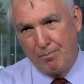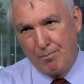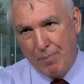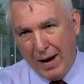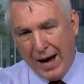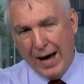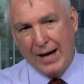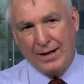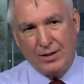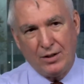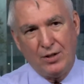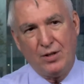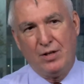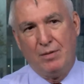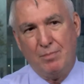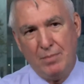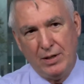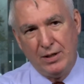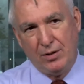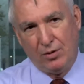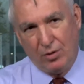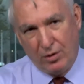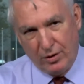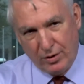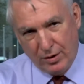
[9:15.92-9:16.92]
back to the
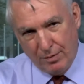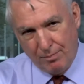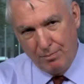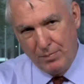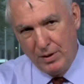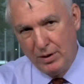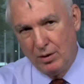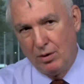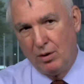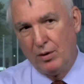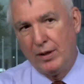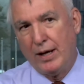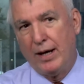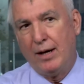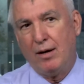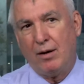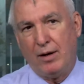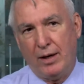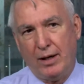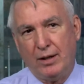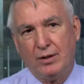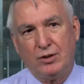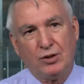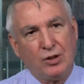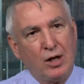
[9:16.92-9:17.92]
mill, and the mill now
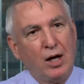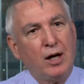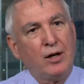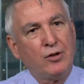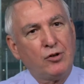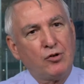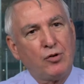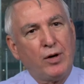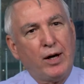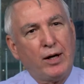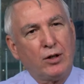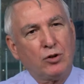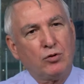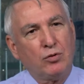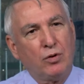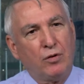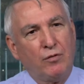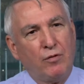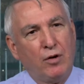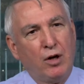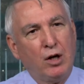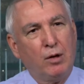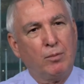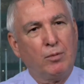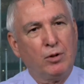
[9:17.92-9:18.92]
has contracts with
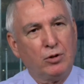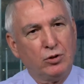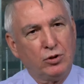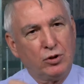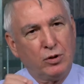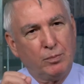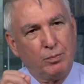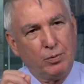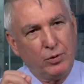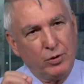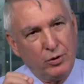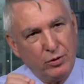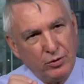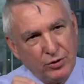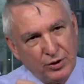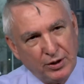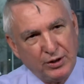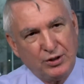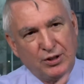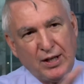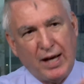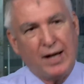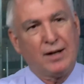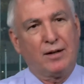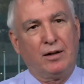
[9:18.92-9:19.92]
farmers to produce
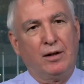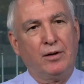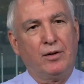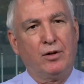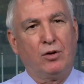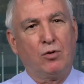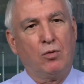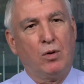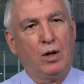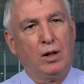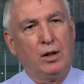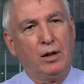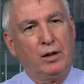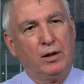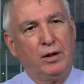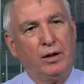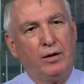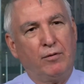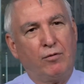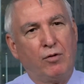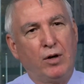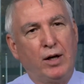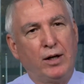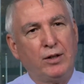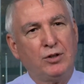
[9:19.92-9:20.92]
exactly the quality
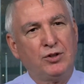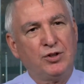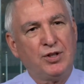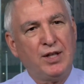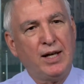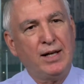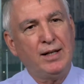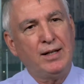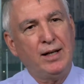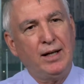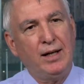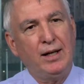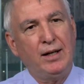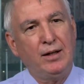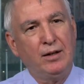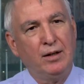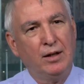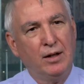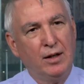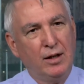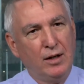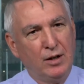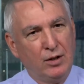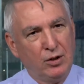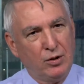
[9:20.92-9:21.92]
of rice they need
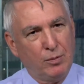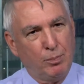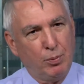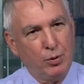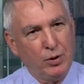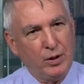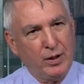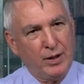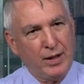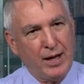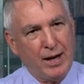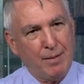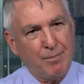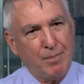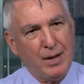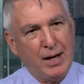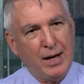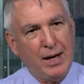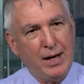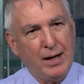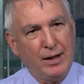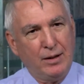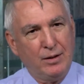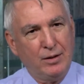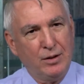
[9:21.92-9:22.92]
to put in that
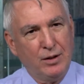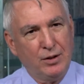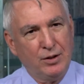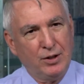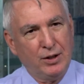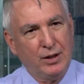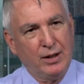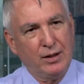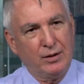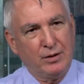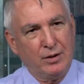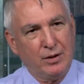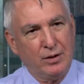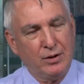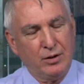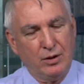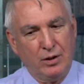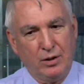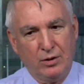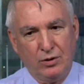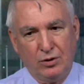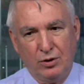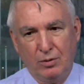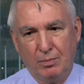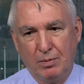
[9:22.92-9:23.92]
bag to get to the
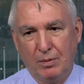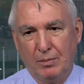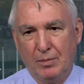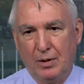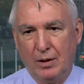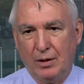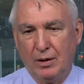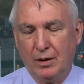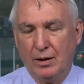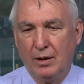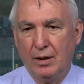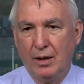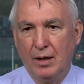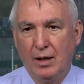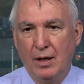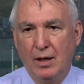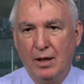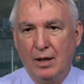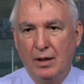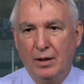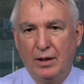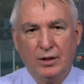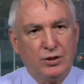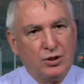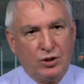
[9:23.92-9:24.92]
supermarket.
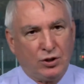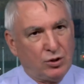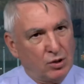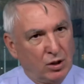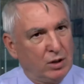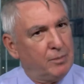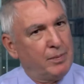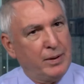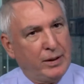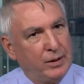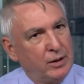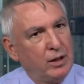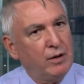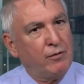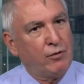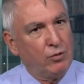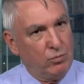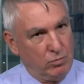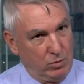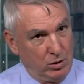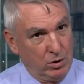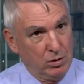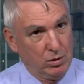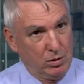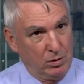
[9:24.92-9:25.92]
This is going to be a
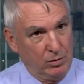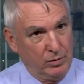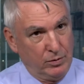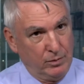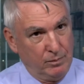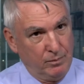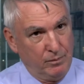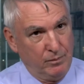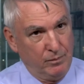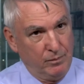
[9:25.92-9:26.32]
different world.